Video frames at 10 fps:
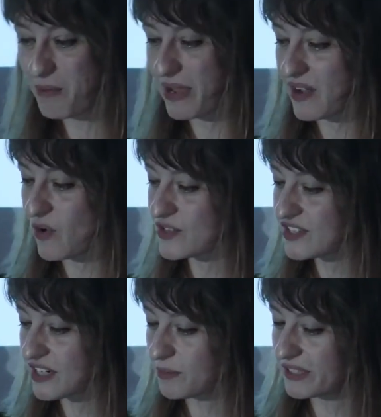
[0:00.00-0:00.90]
by a
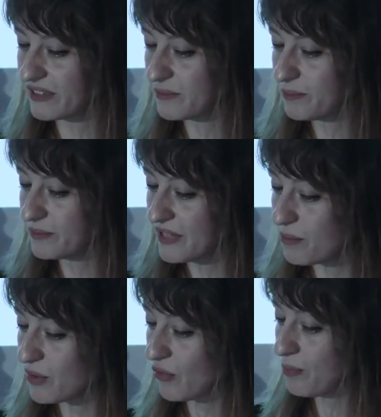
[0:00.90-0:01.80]
considerable
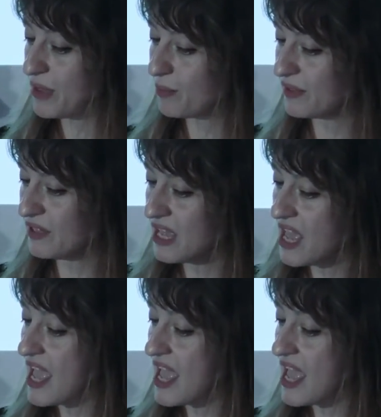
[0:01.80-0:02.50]
number of people